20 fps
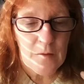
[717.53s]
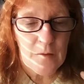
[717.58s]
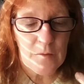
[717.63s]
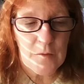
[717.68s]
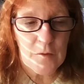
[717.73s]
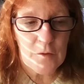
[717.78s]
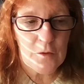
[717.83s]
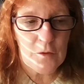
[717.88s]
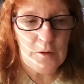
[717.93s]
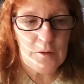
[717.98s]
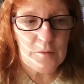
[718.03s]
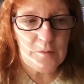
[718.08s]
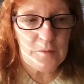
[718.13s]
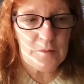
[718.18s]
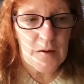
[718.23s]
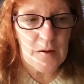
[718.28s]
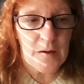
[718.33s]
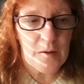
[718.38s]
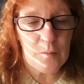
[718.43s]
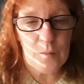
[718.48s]
they're going to
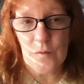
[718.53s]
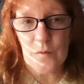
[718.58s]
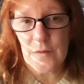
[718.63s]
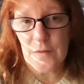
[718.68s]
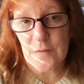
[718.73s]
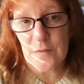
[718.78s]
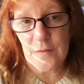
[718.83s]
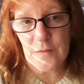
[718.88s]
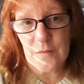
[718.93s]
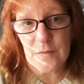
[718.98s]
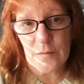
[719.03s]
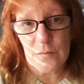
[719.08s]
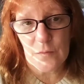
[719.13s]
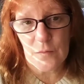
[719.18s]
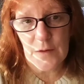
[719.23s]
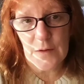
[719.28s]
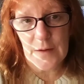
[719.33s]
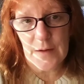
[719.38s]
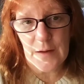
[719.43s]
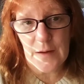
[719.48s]
say, well, this isn't
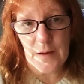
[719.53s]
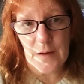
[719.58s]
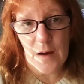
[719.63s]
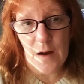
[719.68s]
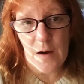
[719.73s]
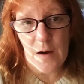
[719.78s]
really